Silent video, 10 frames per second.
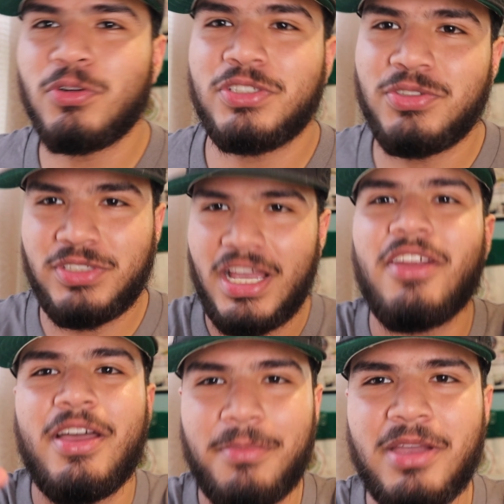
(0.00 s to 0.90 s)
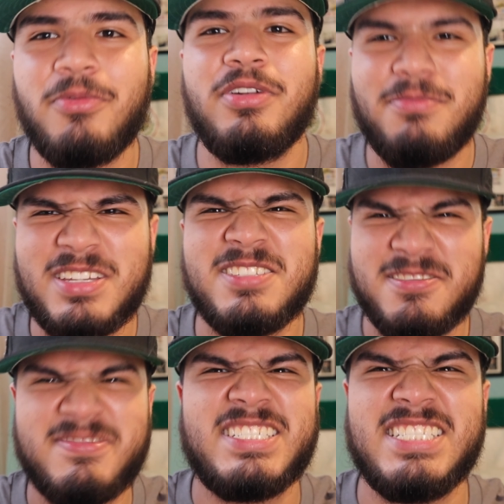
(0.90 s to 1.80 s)
course, you see how that might want to make
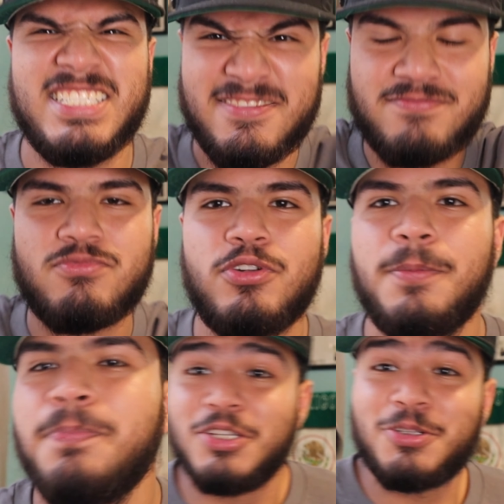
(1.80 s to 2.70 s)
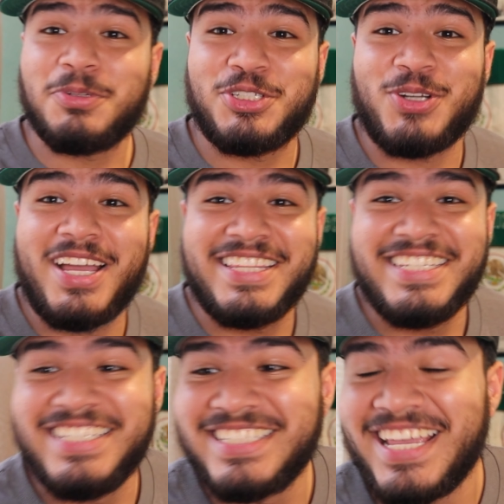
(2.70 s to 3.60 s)
somebody lift more. So I'm going to try
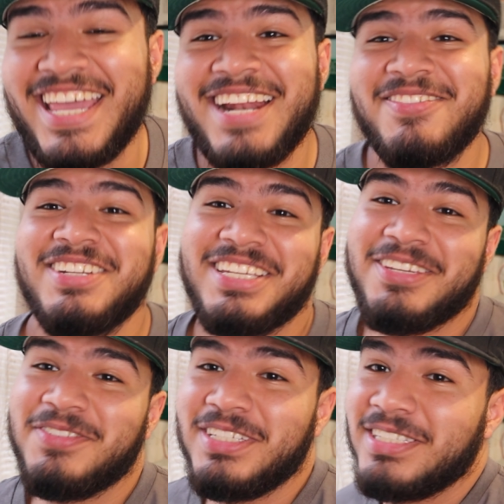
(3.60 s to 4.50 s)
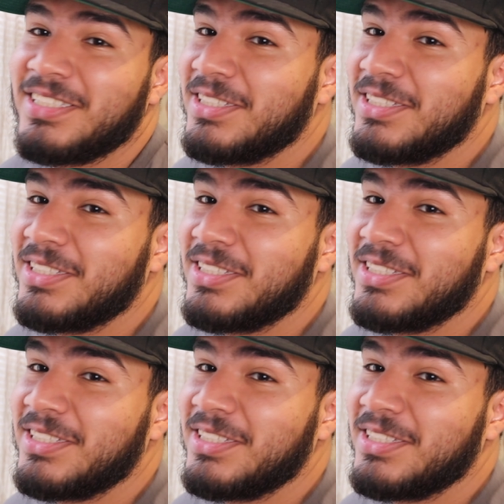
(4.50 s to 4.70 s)
these, and I'm going to give these